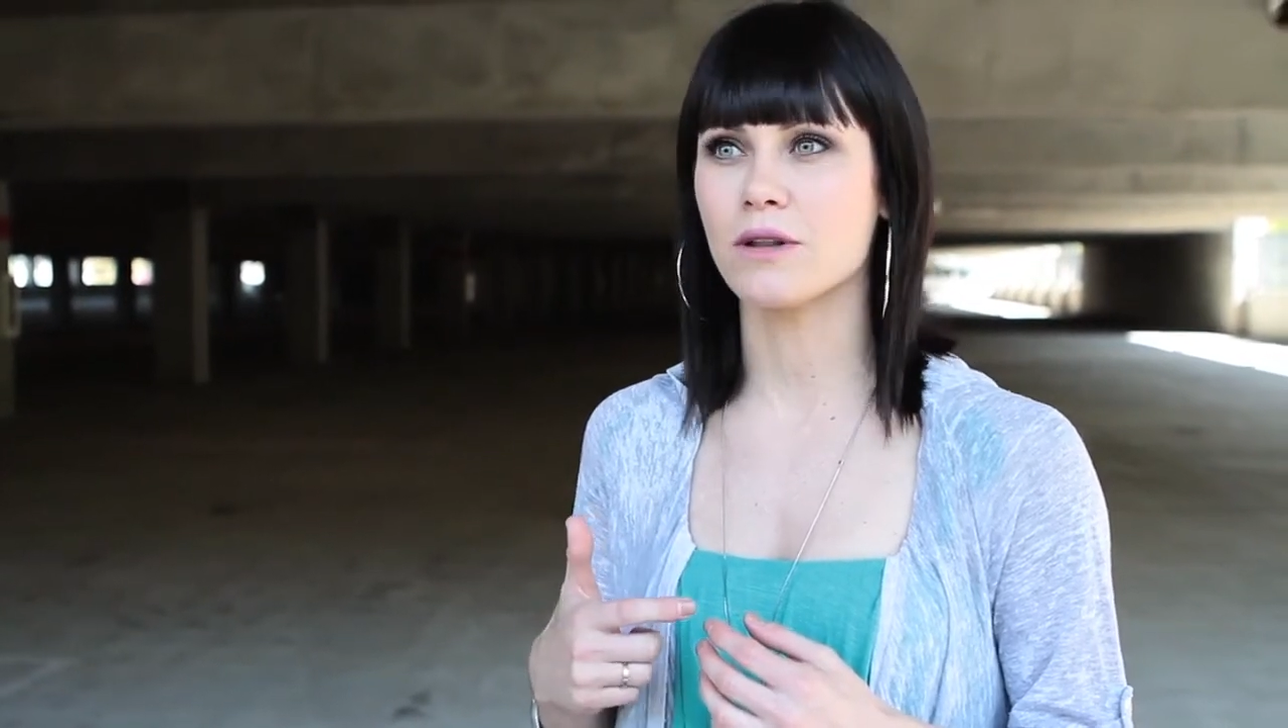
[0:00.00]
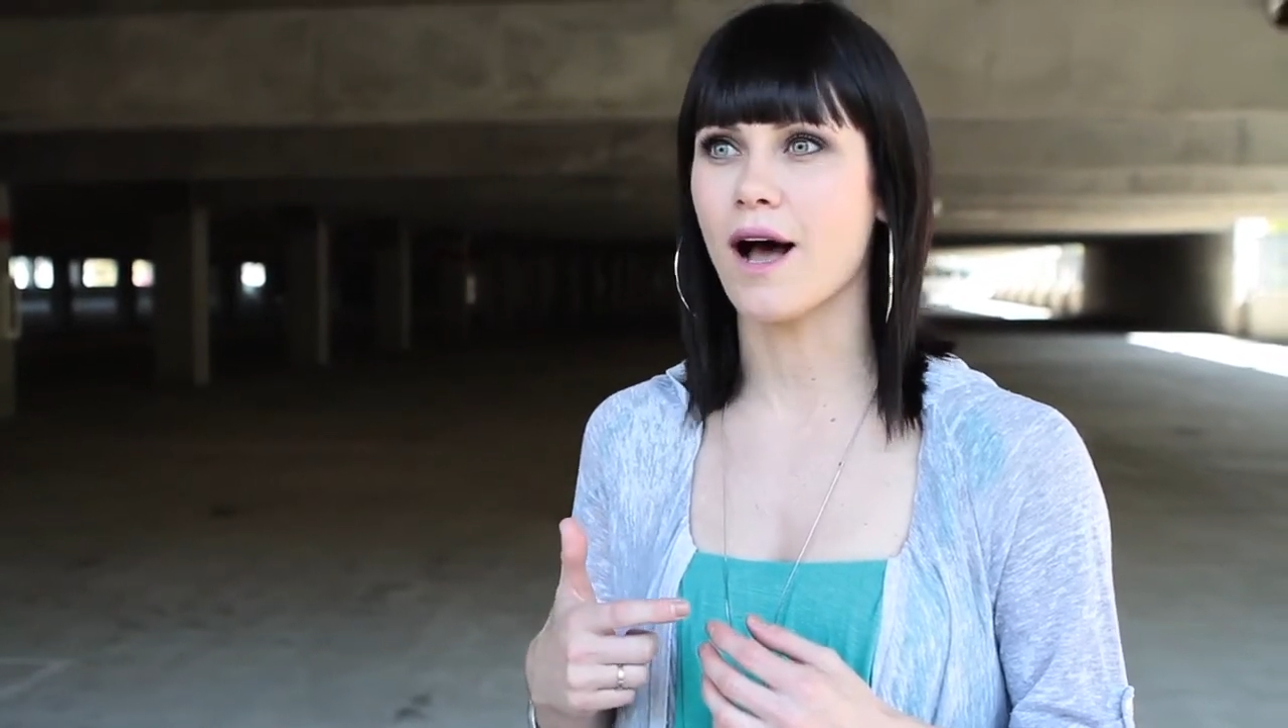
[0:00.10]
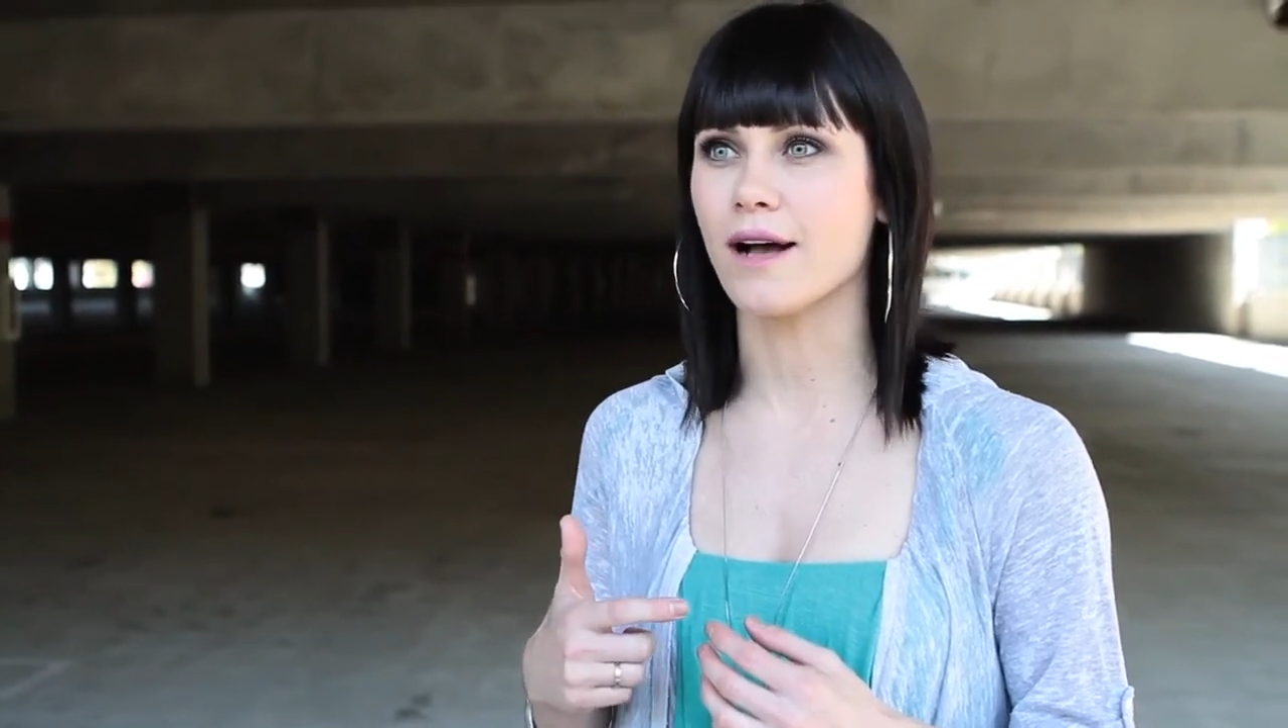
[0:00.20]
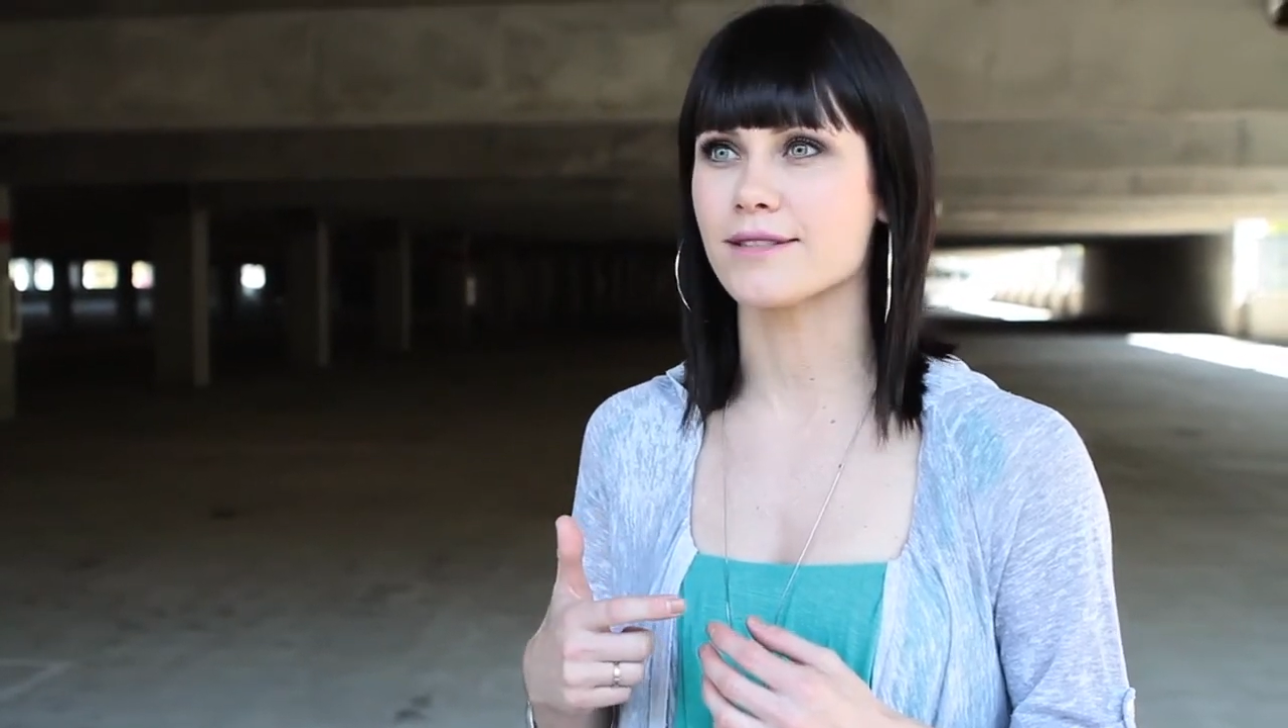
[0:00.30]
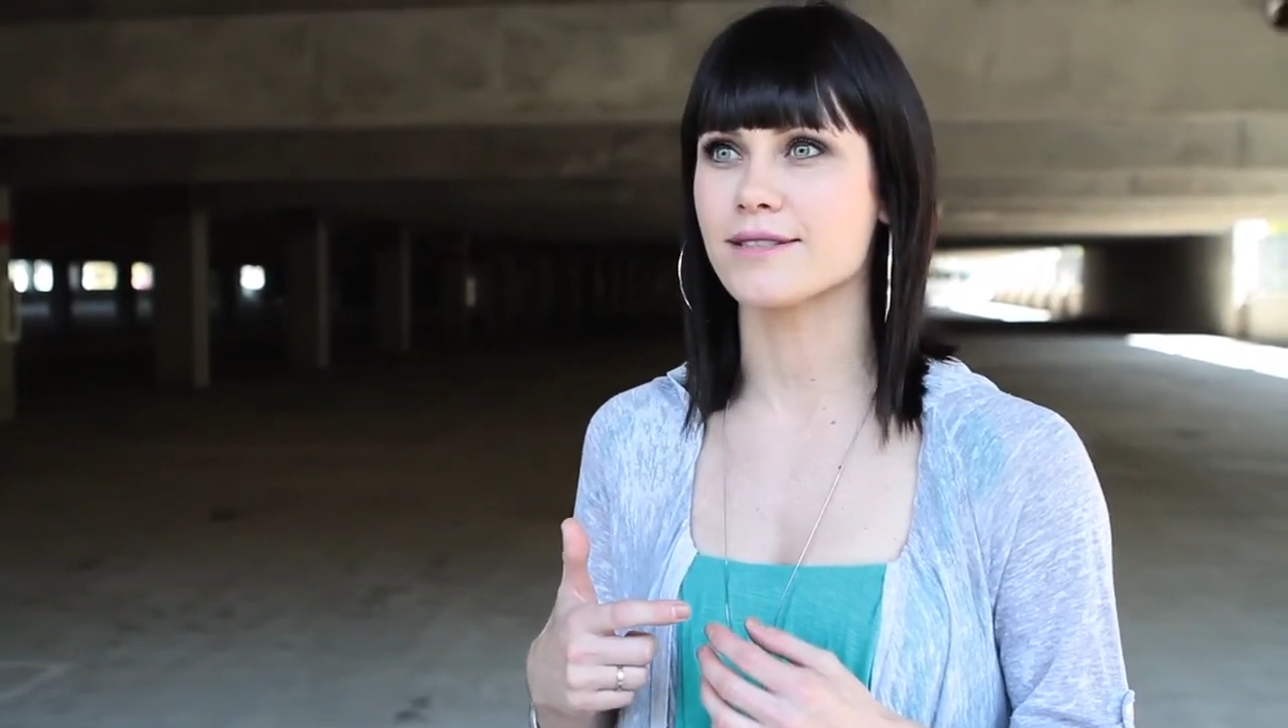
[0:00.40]

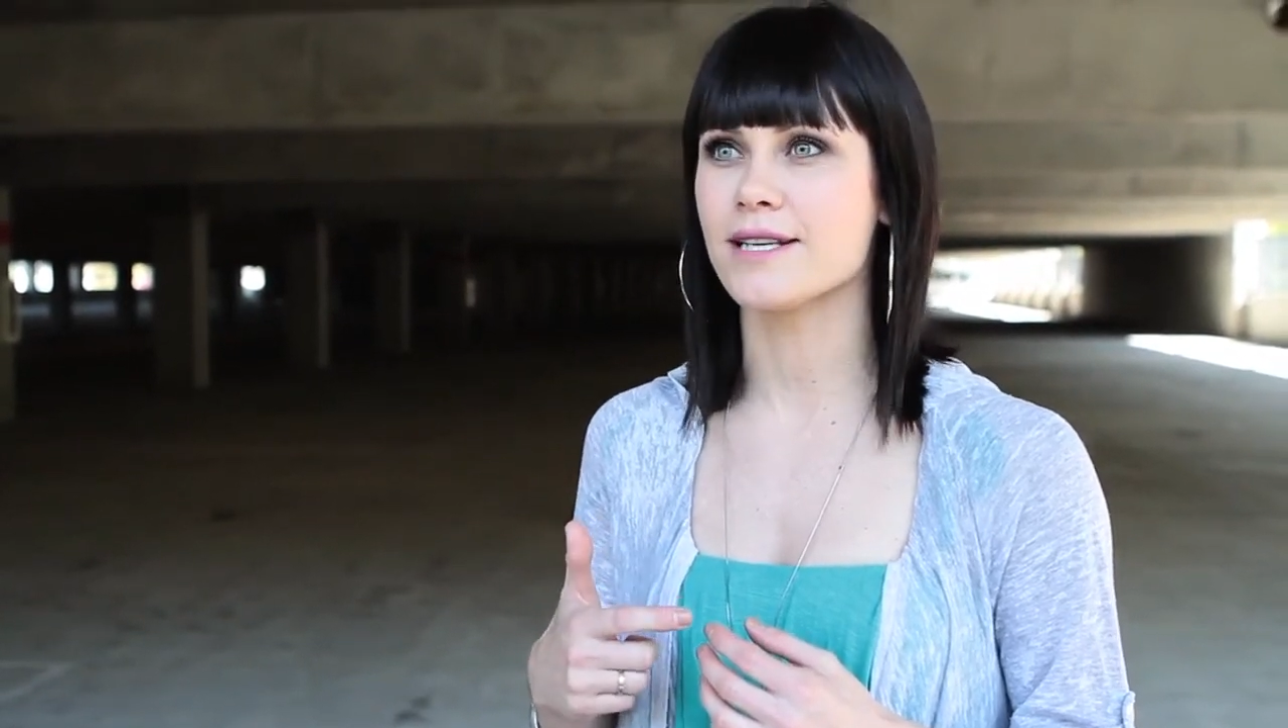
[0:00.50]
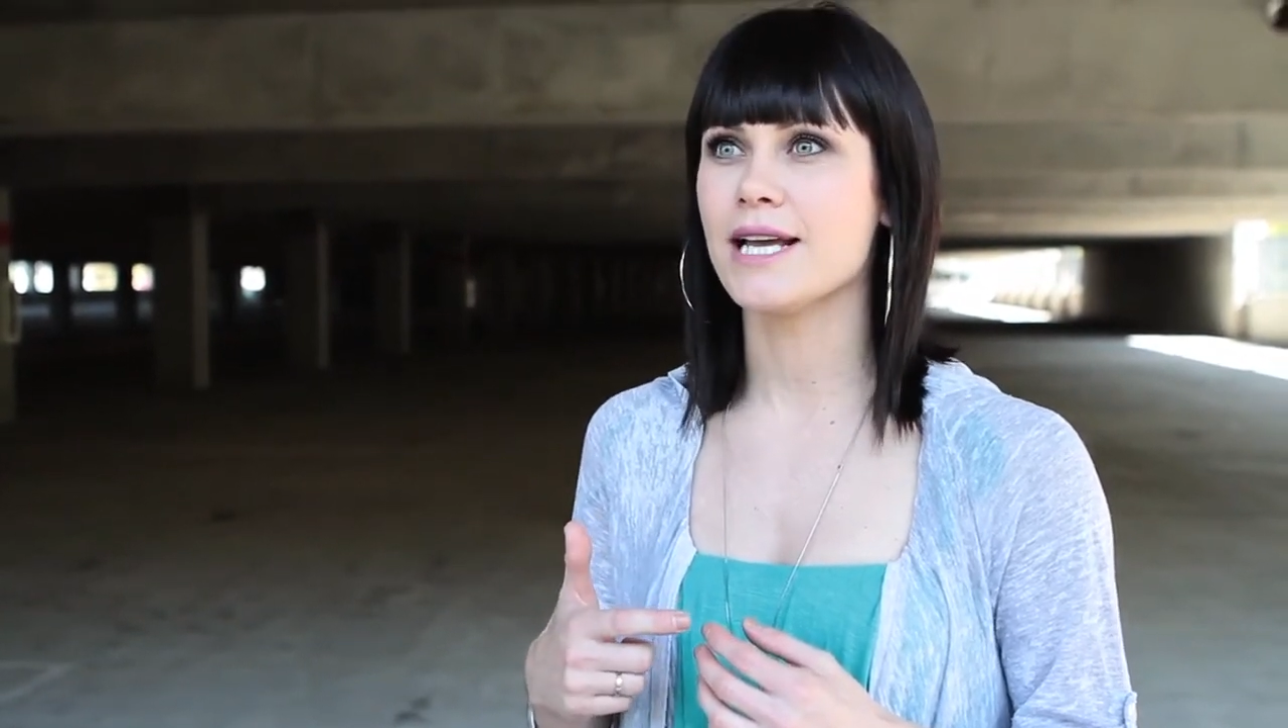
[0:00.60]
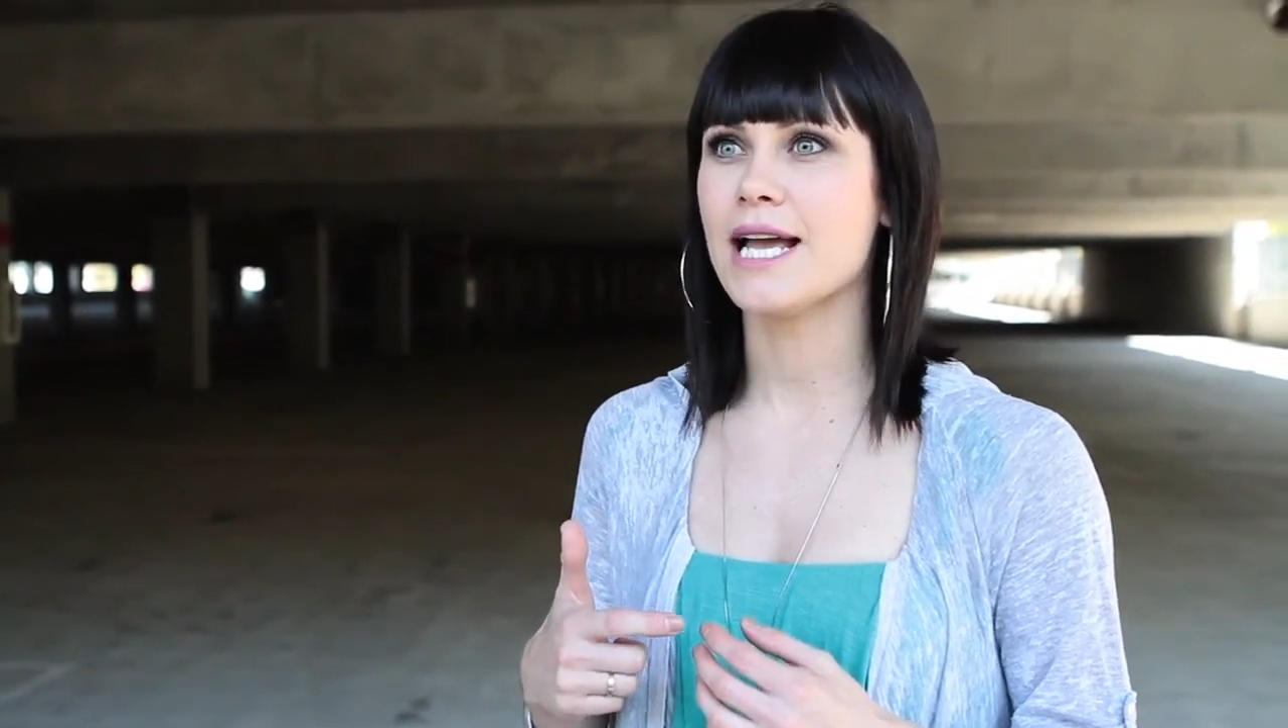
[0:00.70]
lost,